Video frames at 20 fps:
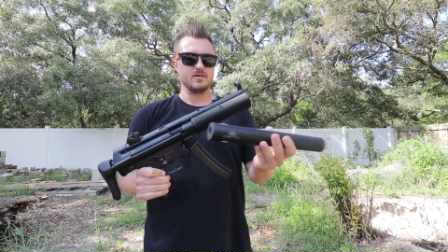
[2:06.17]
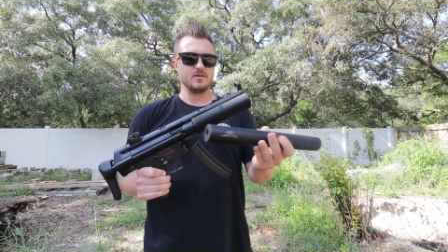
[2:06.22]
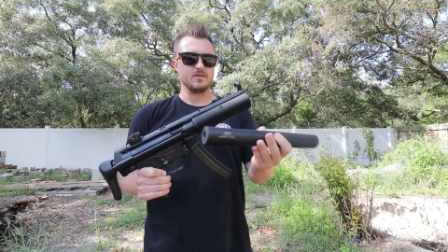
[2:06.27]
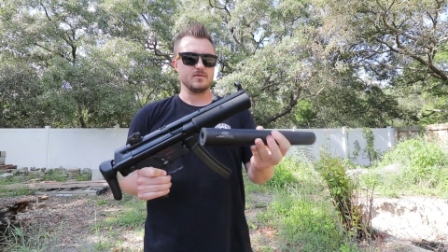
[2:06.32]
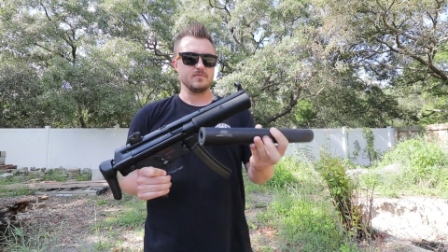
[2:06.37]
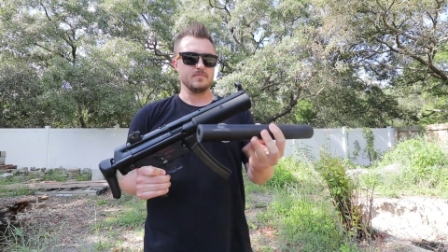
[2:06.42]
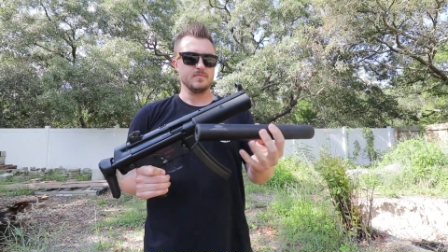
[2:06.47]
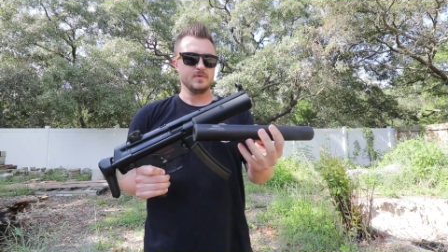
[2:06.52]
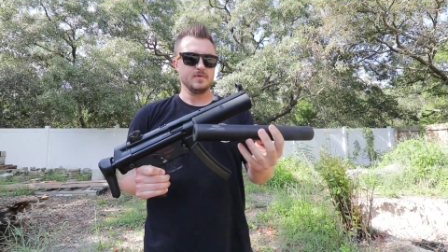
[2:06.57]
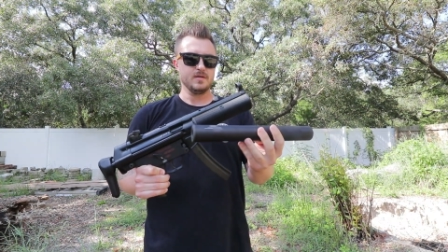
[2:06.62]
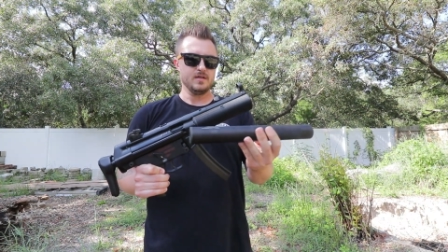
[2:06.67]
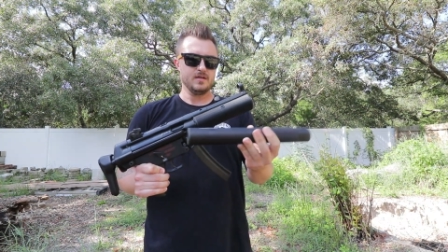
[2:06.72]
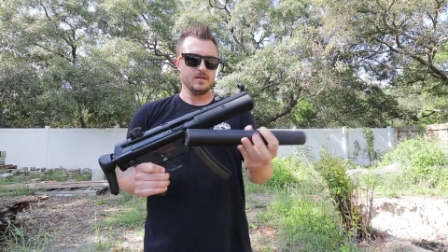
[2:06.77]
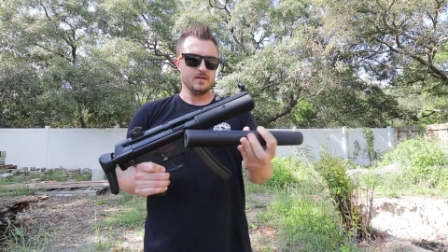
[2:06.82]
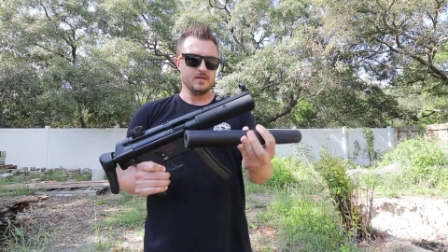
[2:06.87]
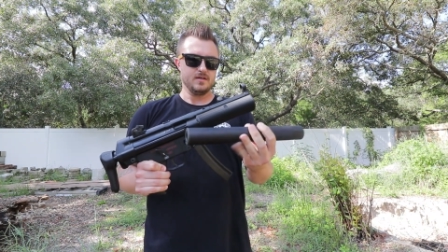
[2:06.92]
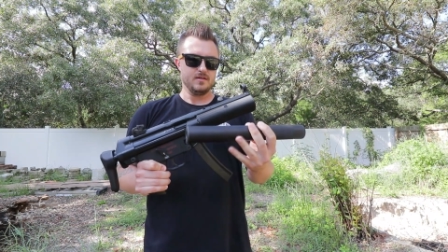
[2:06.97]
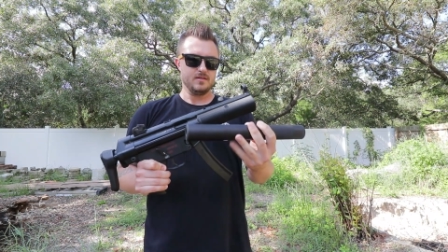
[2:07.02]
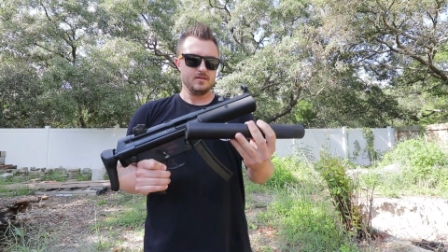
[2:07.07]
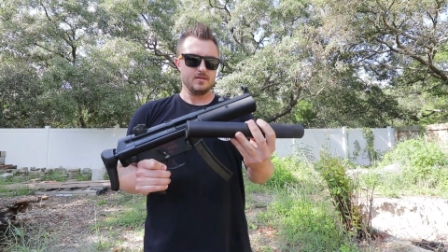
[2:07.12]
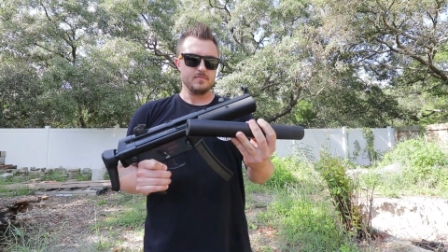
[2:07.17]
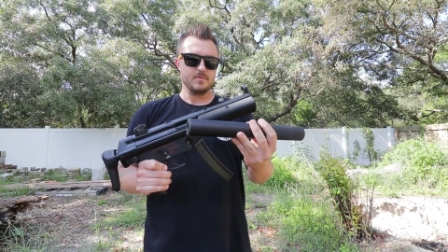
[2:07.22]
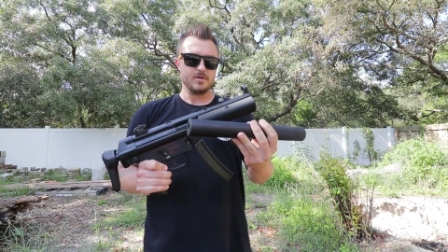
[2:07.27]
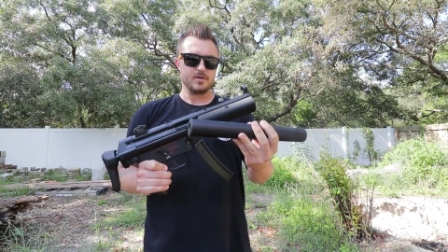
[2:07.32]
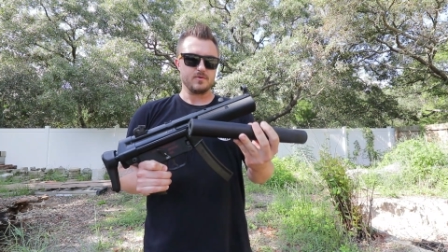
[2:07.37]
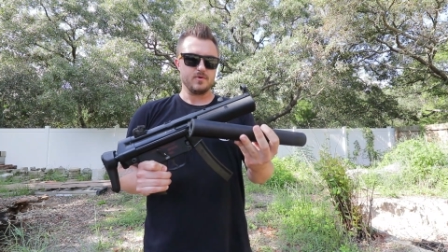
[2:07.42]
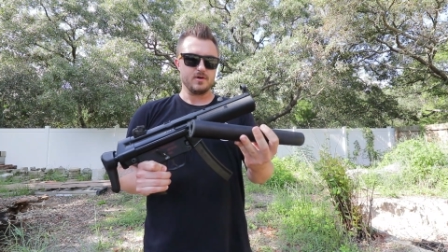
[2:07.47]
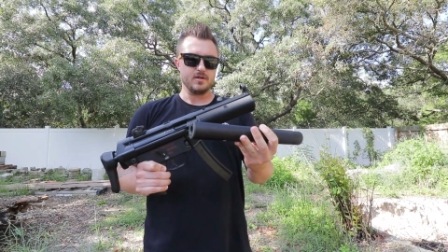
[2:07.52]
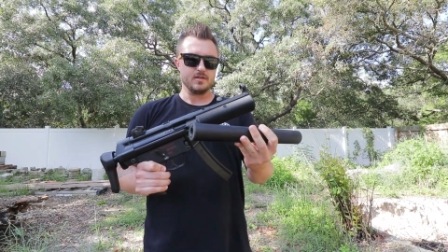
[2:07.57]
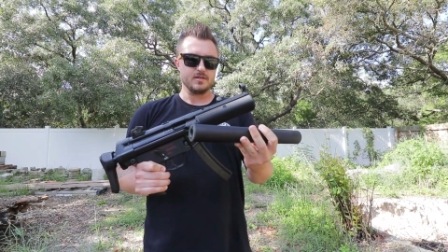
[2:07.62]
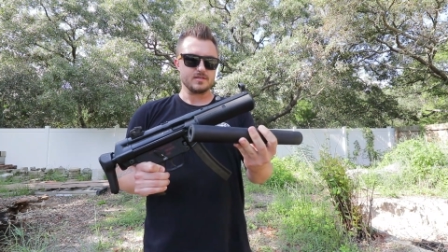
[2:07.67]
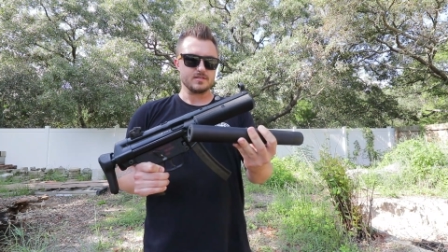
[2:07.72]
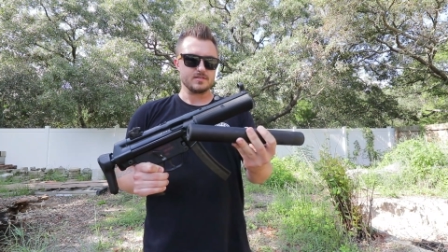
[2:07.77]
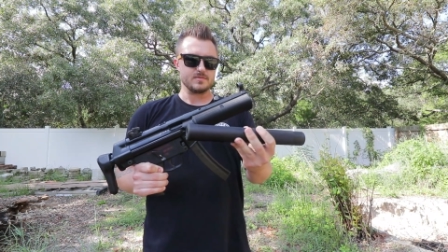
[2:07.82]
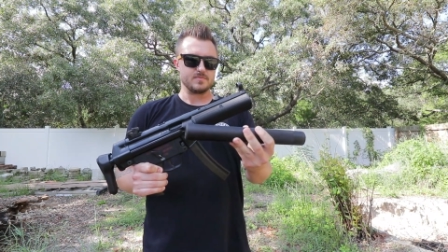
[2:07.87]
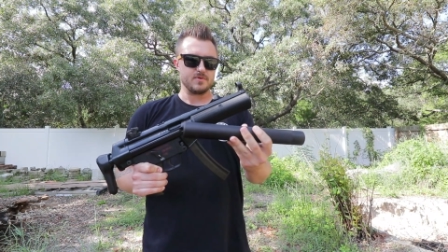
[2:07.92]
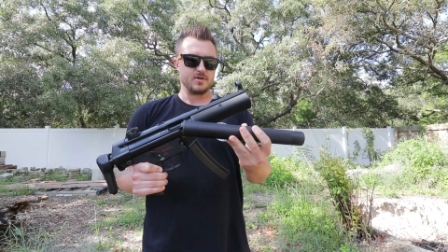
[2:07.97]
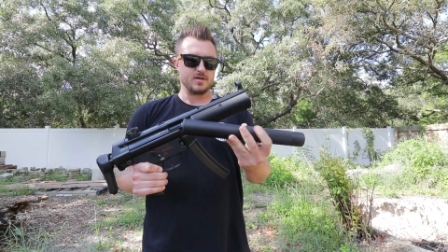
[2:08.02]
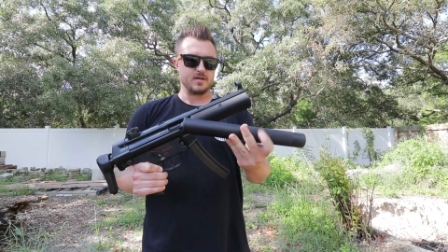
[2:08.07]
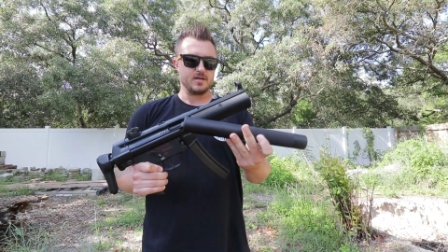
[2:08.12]
um, the MIG welding
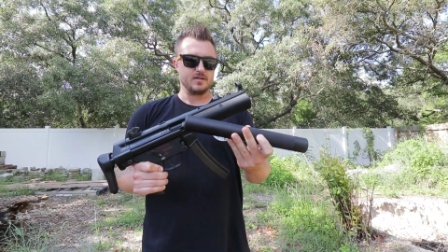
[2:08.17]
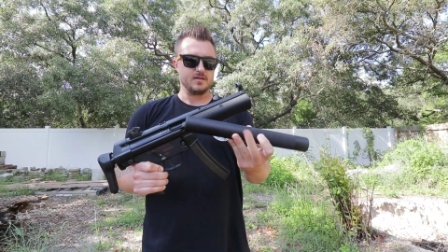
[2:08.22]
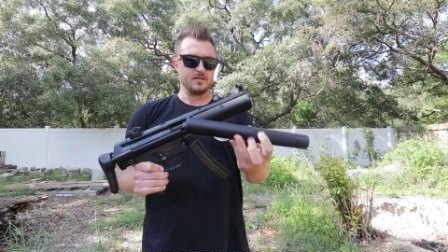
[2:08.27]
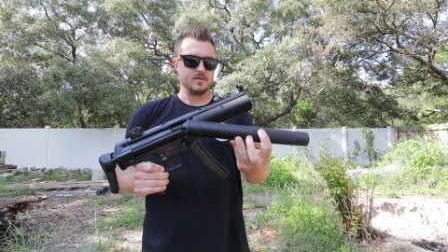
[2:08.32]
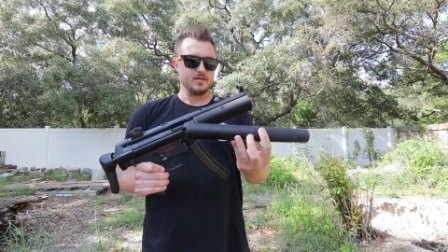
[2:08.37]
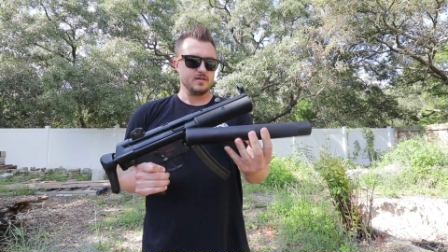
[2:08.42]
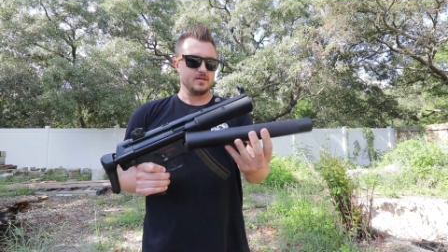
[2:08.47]
spray.